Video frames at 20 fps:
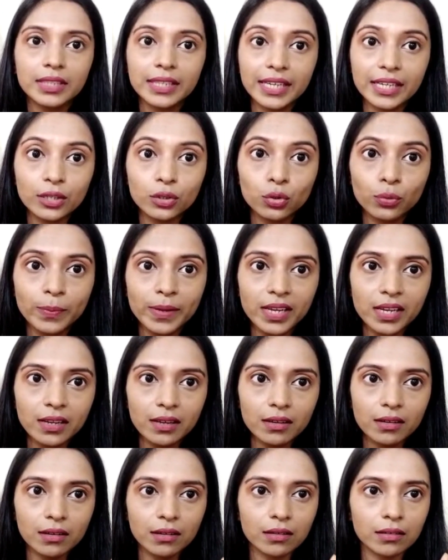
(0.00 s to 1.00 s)
need to
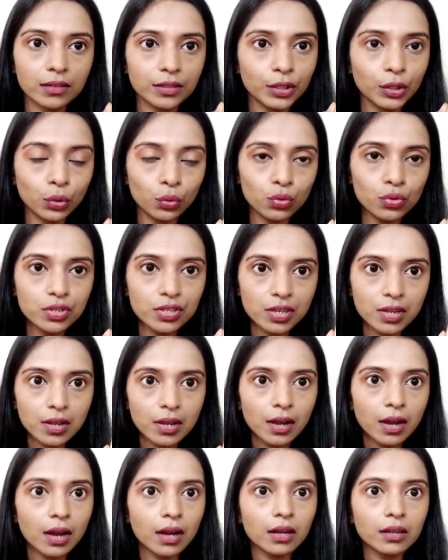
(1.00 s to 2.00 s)
be used
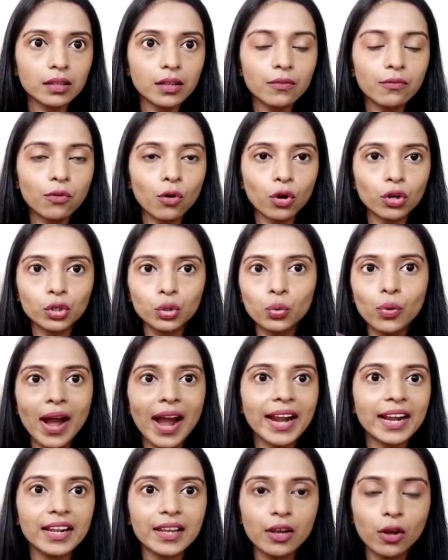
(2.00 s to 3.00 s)
for to
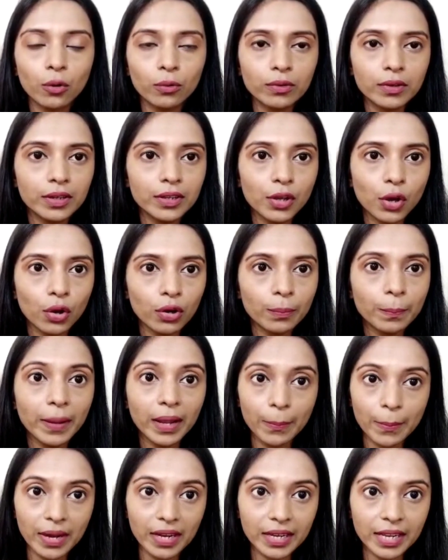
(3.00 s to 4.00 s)
hiding out your
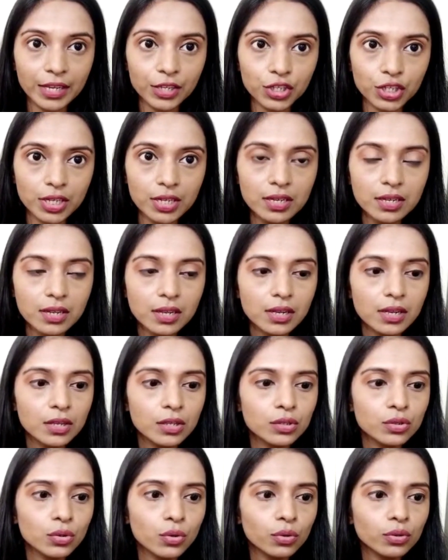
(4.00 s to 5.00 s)
pigmentation.
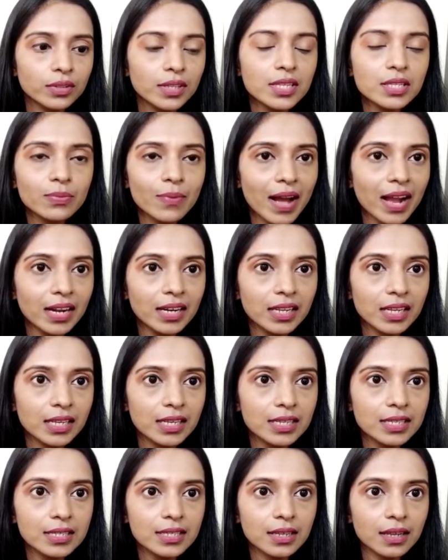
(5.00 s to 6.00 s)
So this one
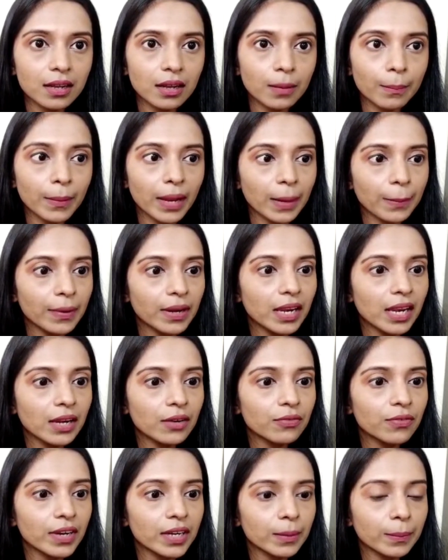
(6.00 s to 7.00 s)
is
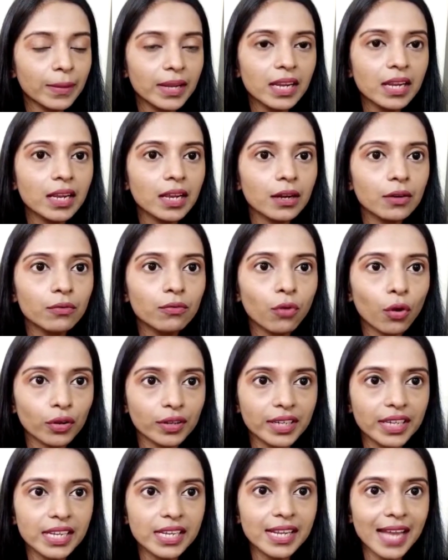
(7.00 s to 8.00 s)
Maybelline Fit Me in
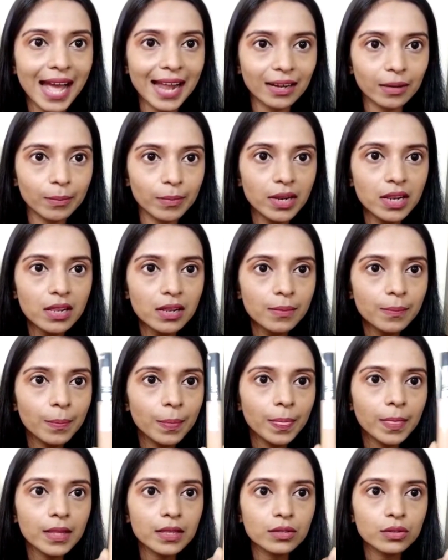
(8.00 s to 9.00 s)
40 Caramel.
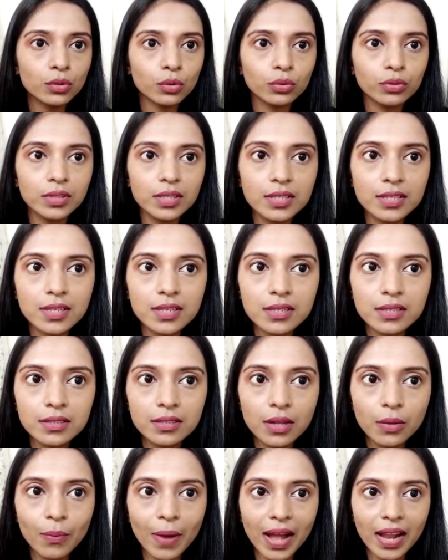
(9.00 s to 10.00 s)
So this
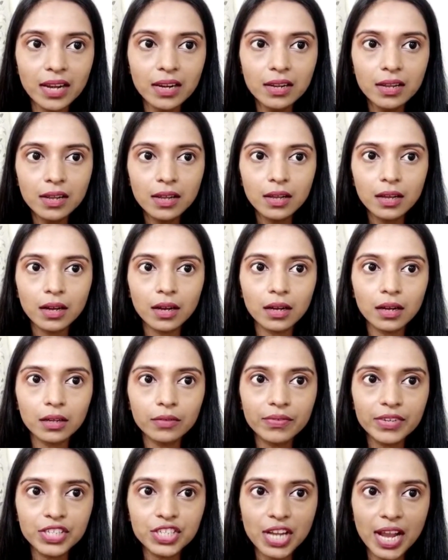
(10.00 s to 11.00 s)
is the one
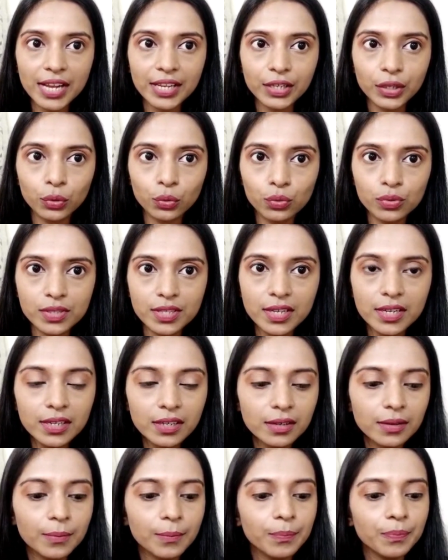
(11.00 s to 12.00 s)
which I use
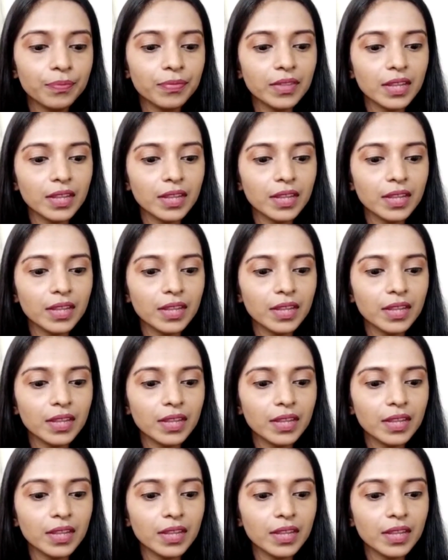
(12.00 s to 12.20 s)
it.